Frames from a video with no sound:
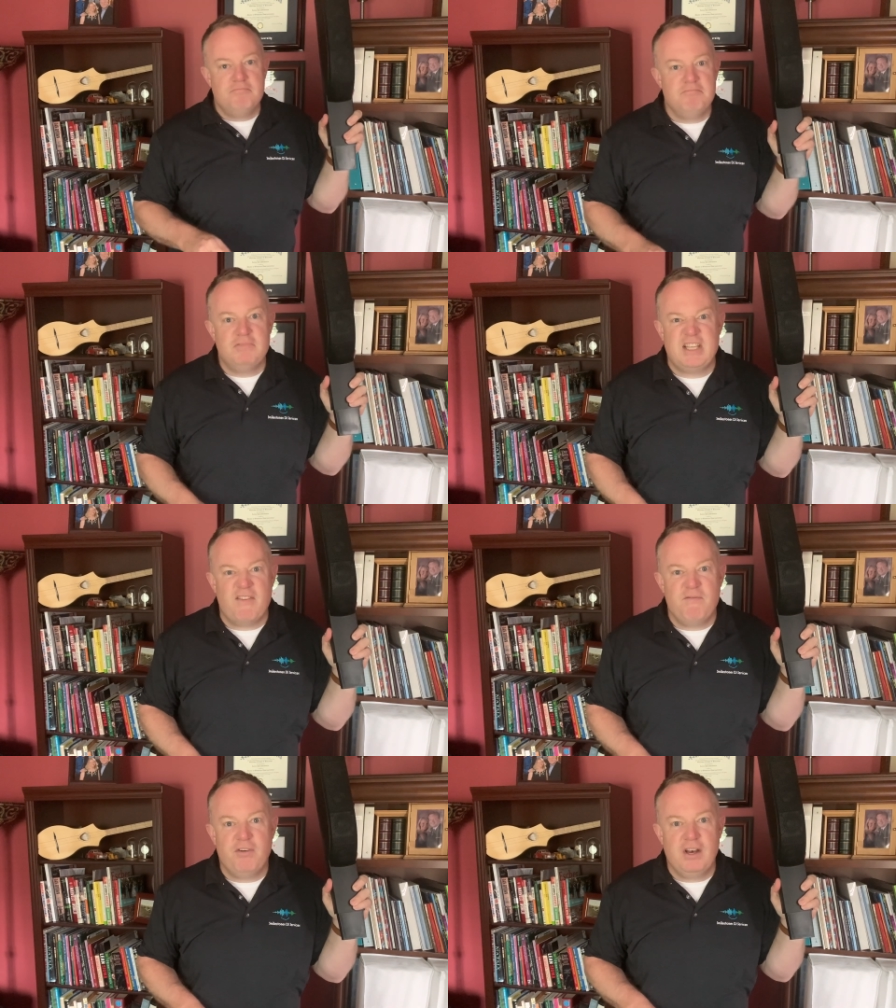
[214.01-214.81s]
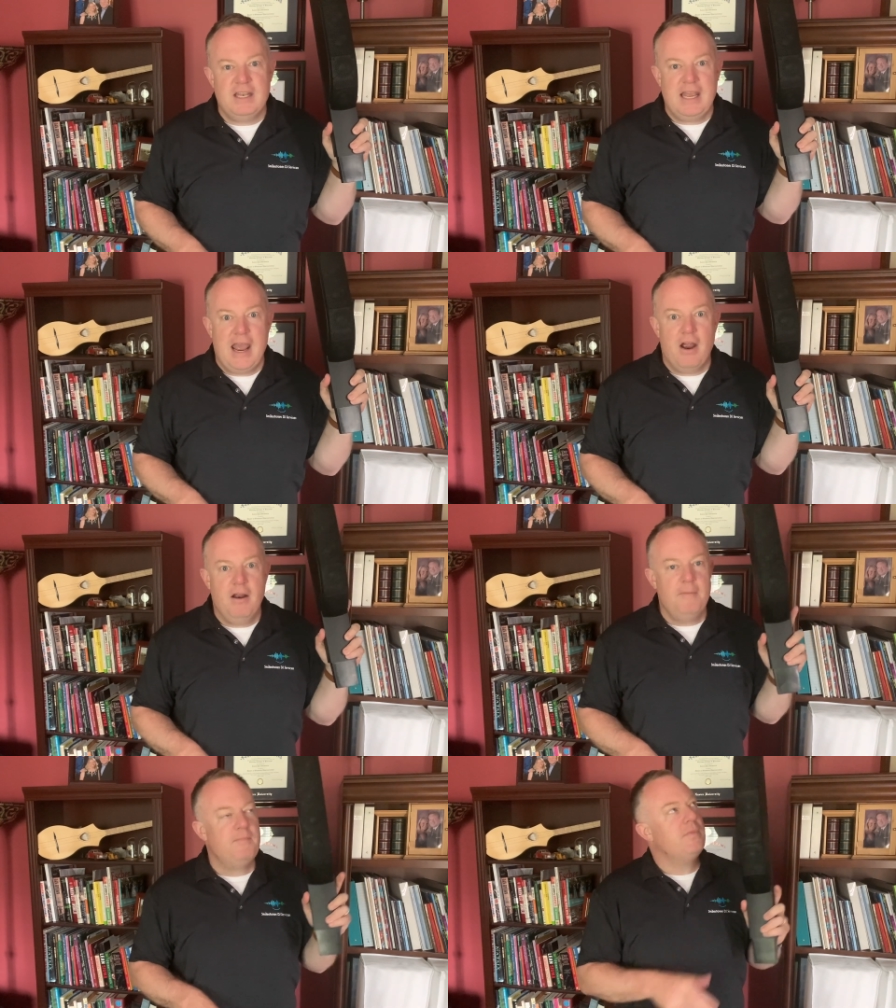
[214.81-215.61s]
7 foot in the
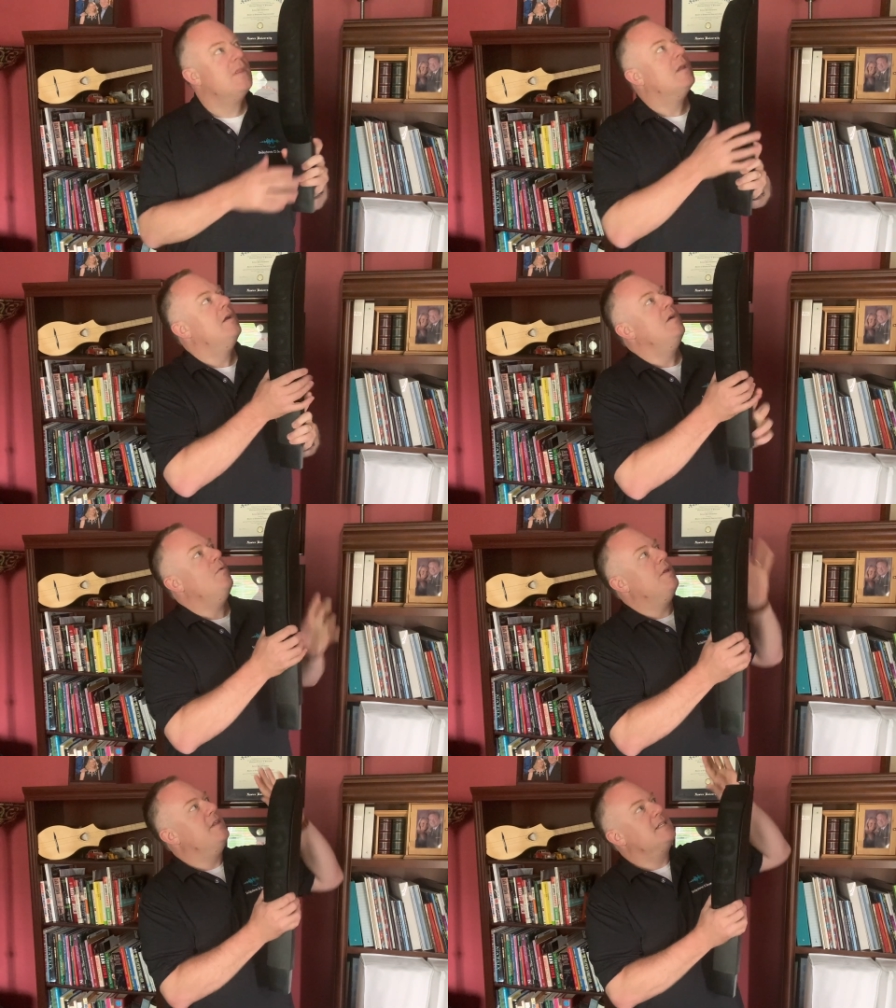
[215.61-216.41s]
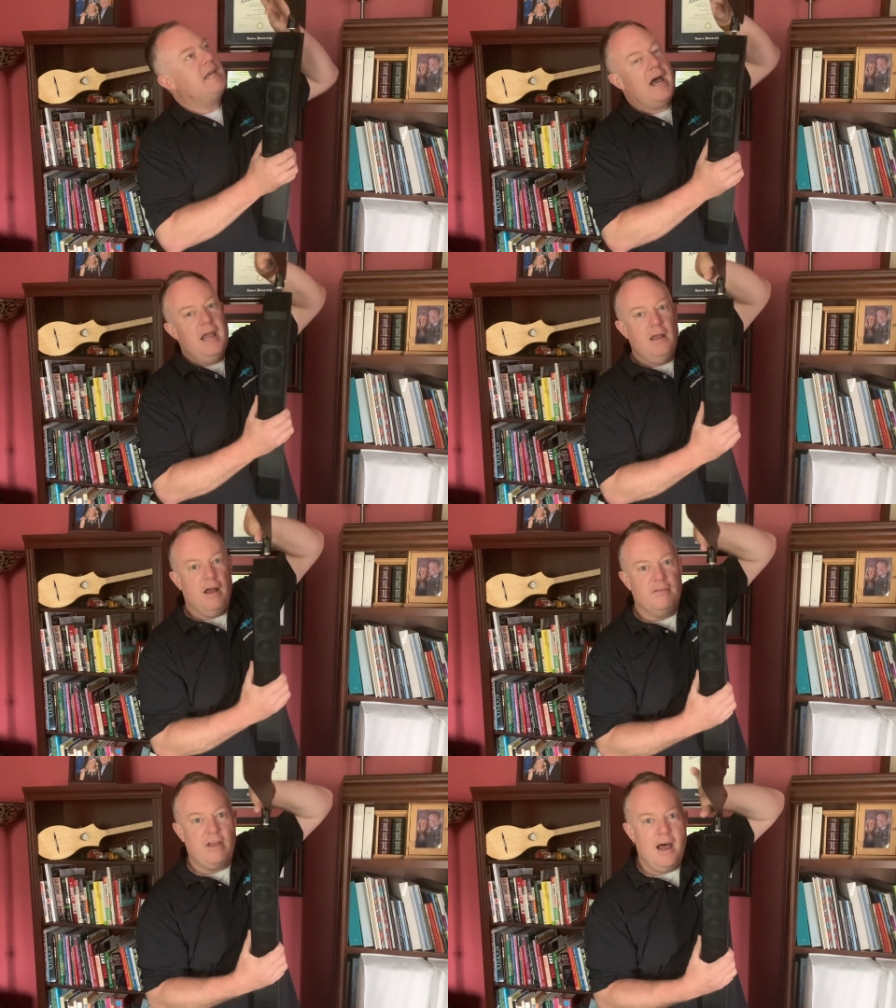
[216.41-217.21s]
air with this guy
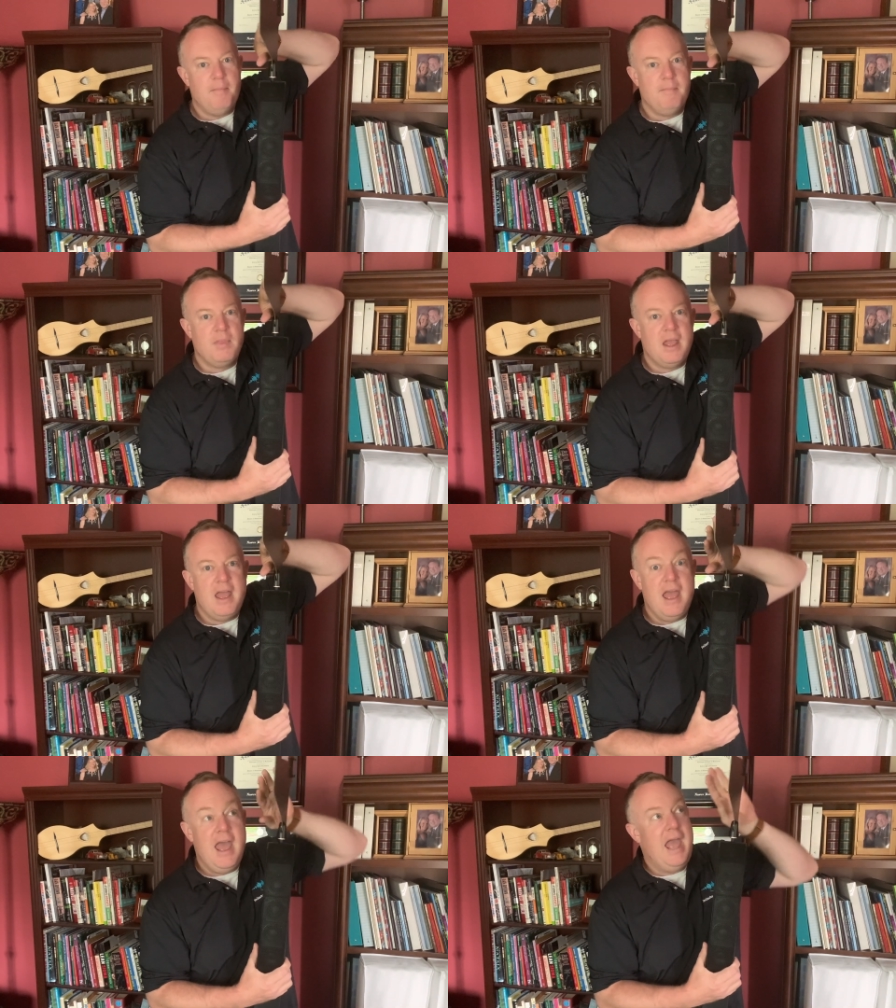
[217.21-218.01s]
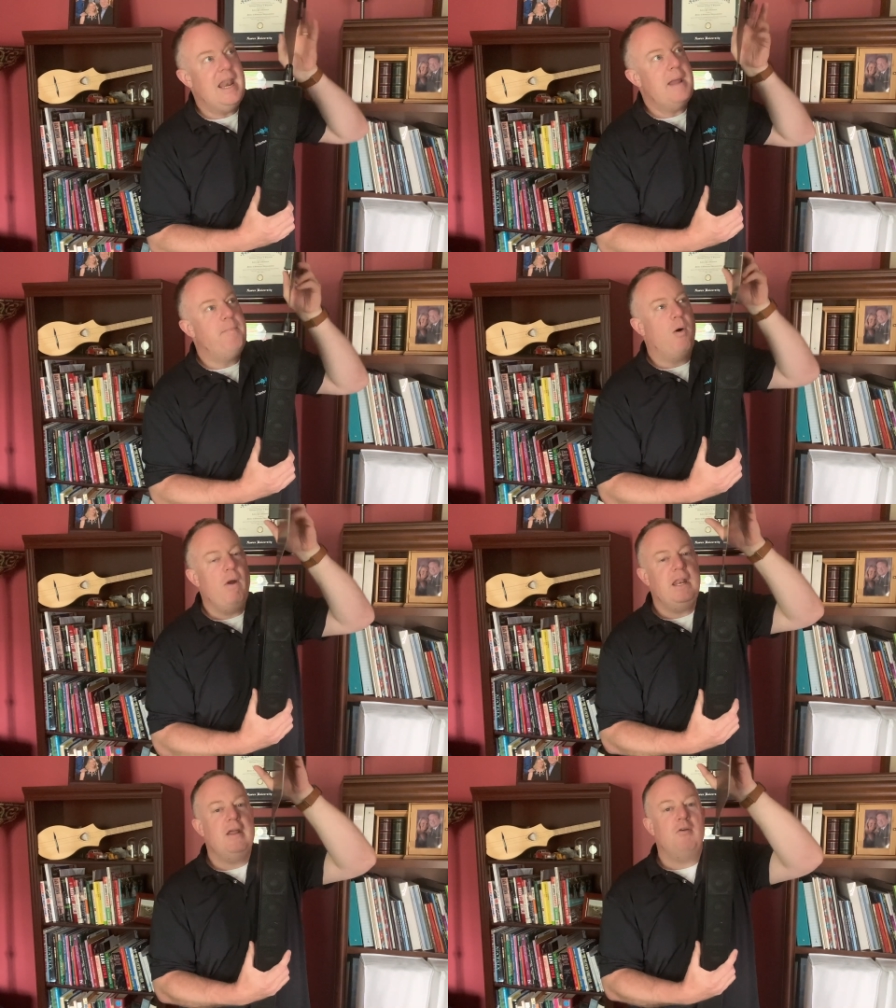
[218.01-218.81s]
on top. And I
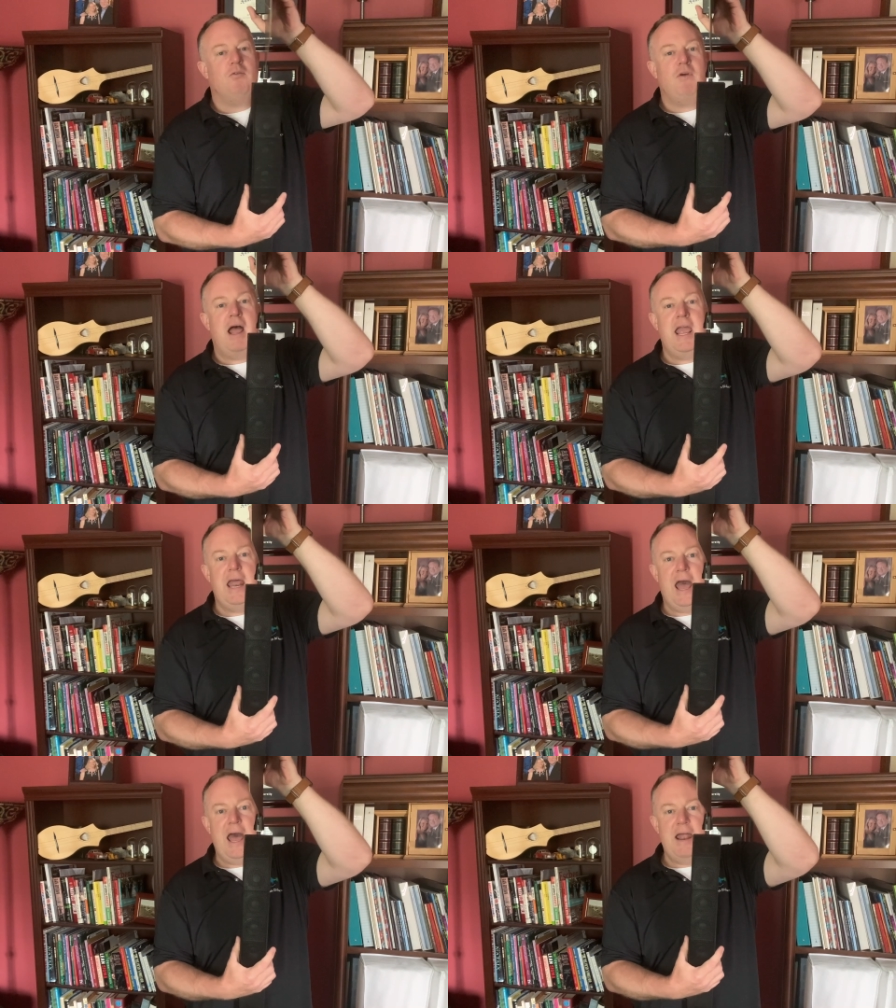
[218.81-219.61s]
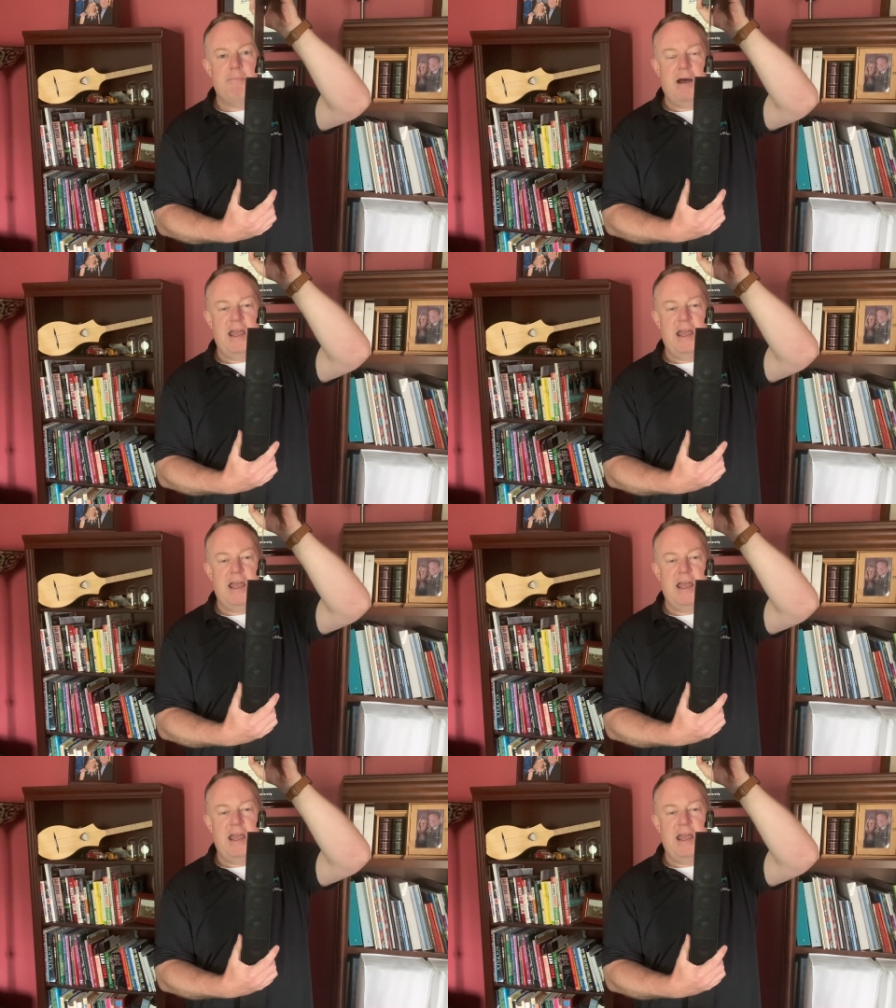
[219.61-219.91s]
point it right at my